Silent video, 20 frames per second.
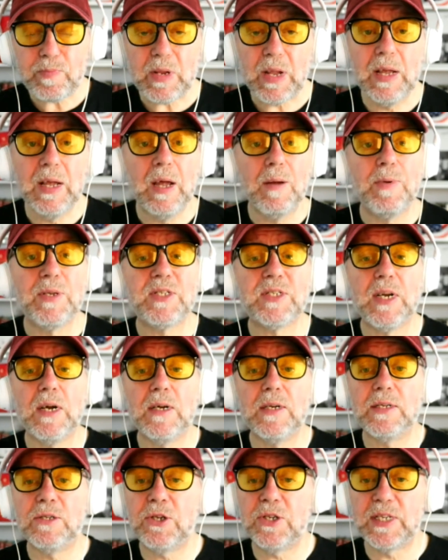Uh, but
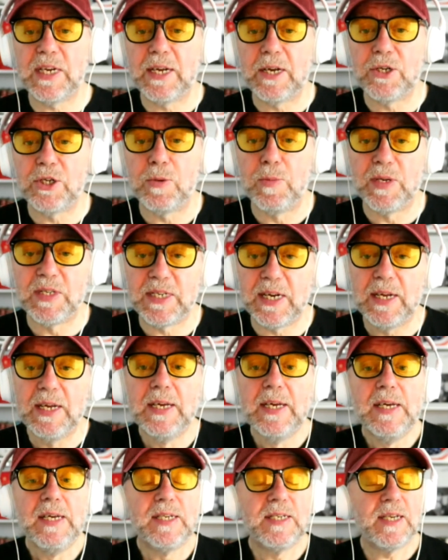start just in case you missed it.
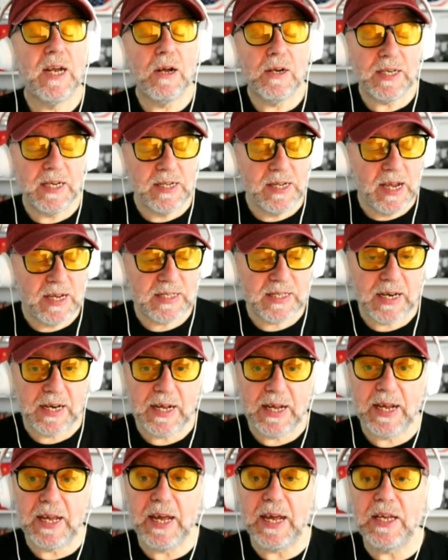Starting
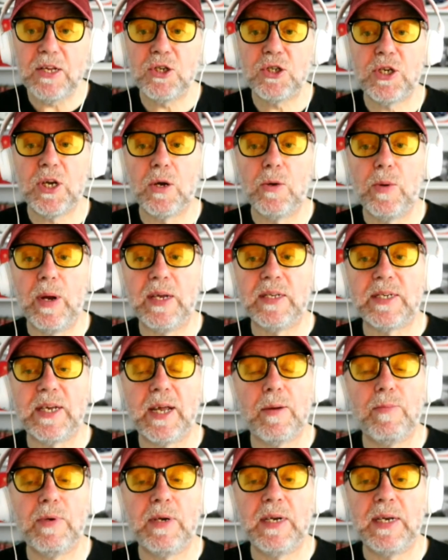yesterday, each show is
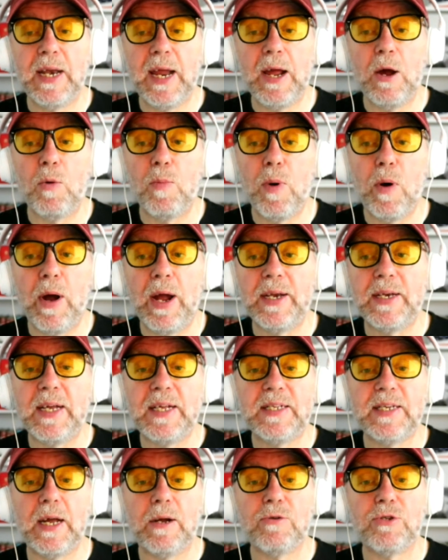accompanied now by
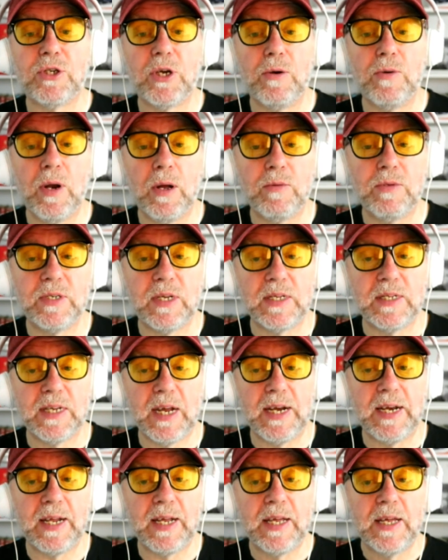detailed show notes
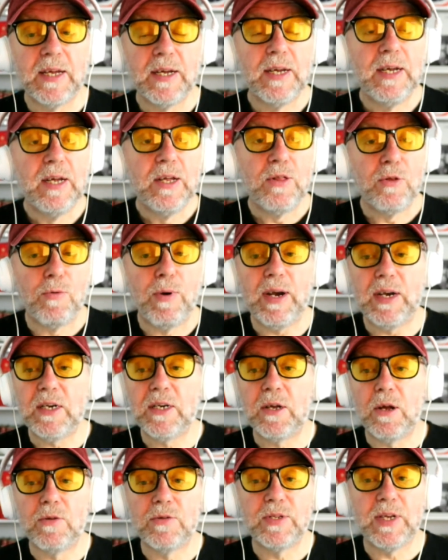containing the written
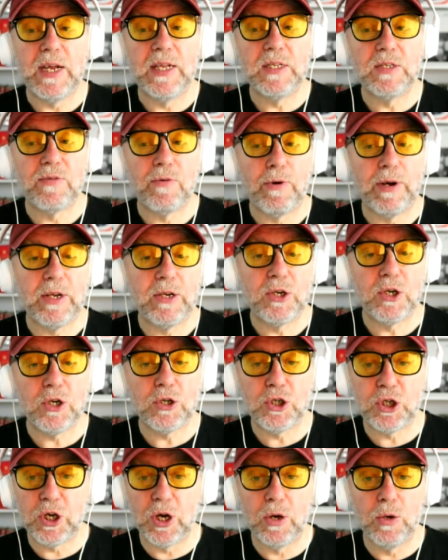contents for each
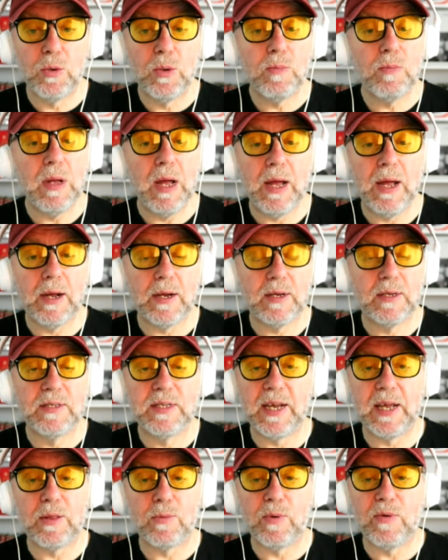show, uh,
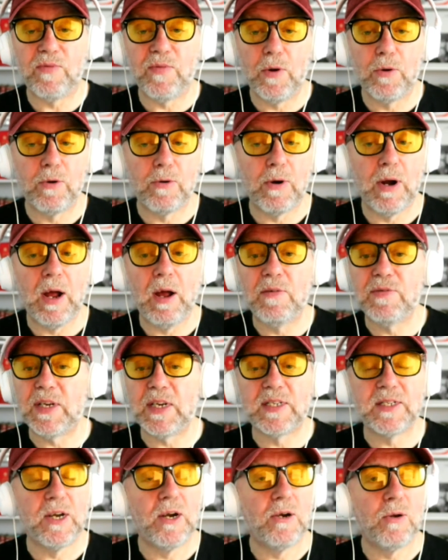together with photographs,
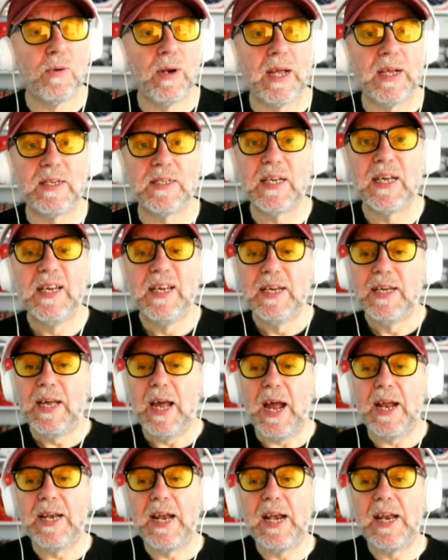external links,
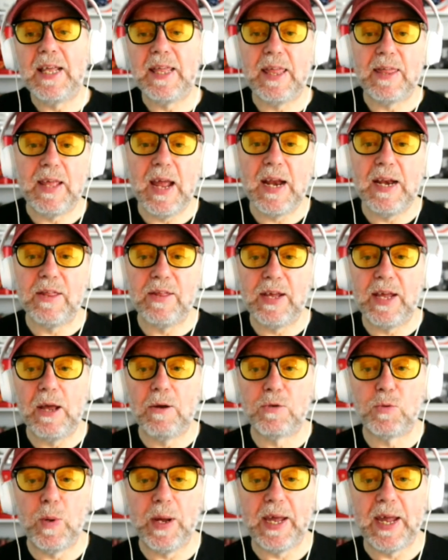and any anything
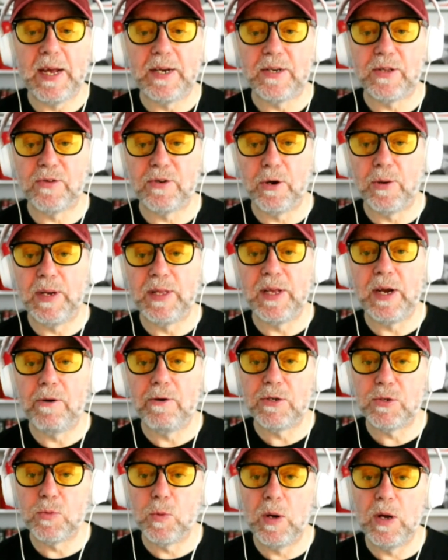else we care to throw in there
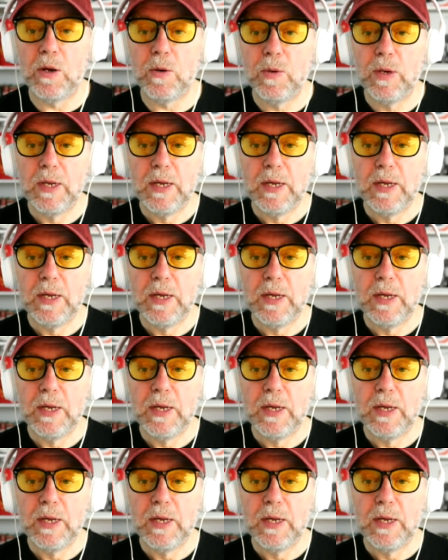as well.